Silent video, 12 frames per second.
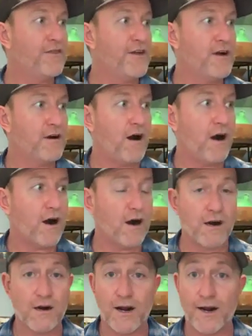There
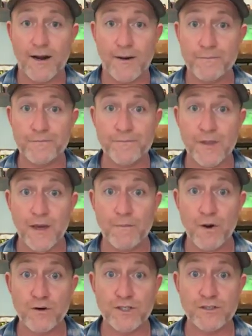are
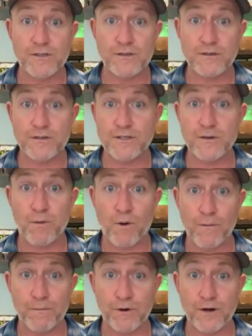emotional
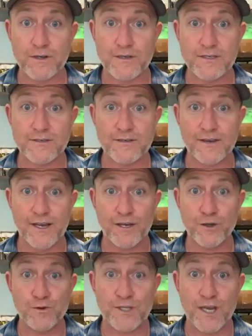support books
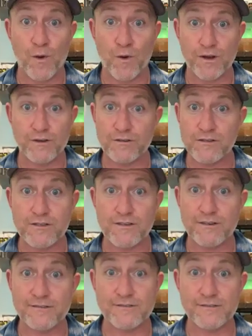in using
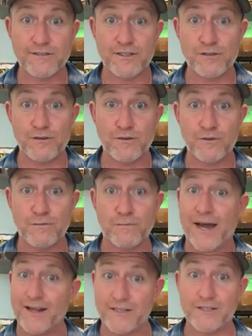oils to
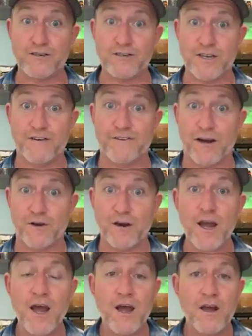balance yourself
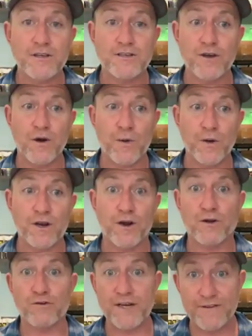out. So we
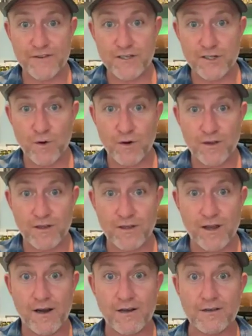know grief is stored in the
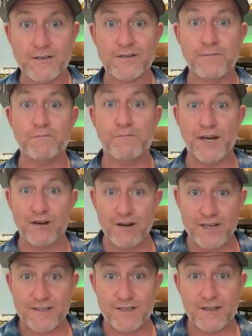lungs,
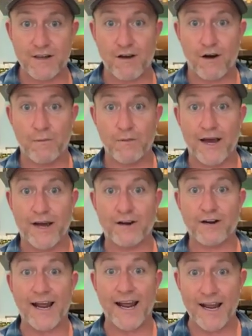bitterness in the
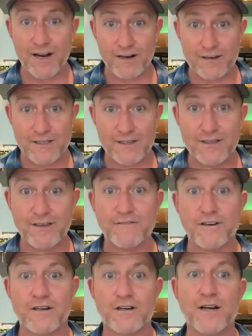gallbladder, anger in the
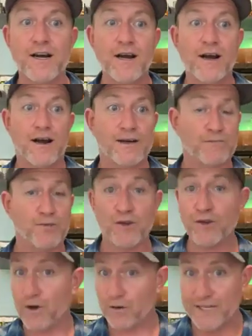liver. You
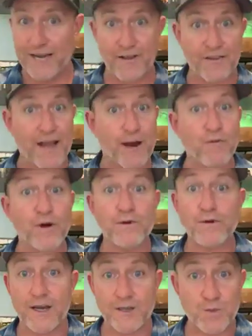can go down that
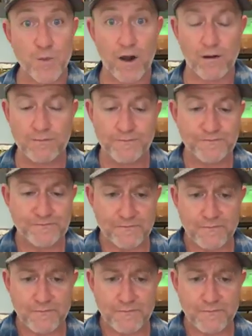road as well.